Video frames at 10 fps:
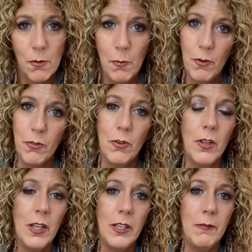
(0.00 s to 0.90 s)
move through
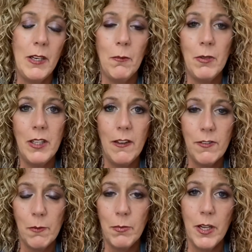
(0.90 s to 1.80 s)
the limiting
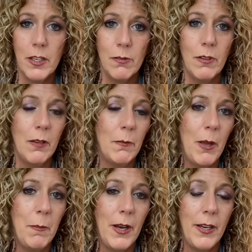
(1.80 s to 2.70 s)
beliefs and blocks within
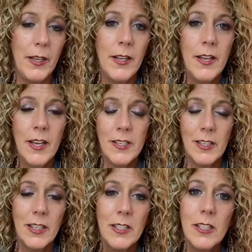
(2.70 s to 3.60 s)
my body, as
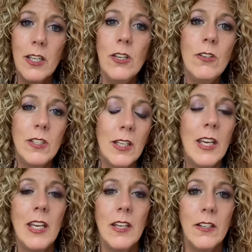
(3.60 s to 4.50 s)
I continued to
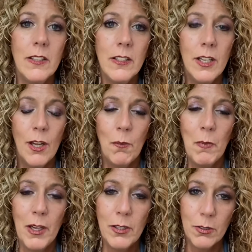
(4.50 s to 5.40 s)
heal
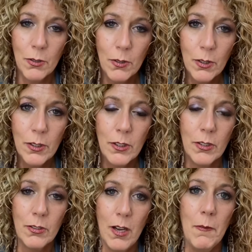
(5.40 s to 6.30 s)
my soul, the
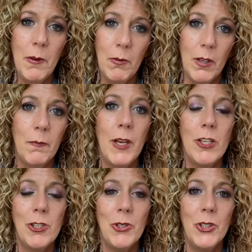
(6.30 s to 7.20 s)
trauma within my
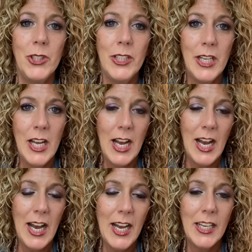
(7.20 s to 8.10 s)
soul,
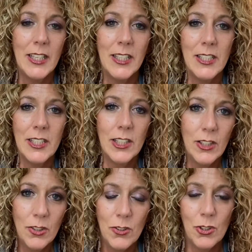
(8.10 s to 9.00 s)
I
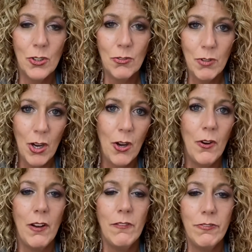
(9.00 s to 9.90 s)
continued to grow
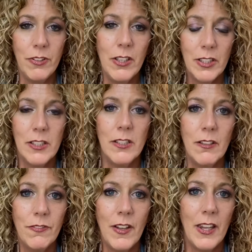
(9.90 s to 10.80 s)
and feel as
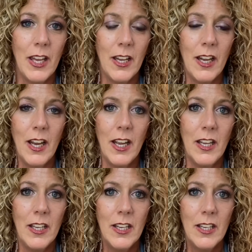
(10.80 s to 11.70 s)
if that I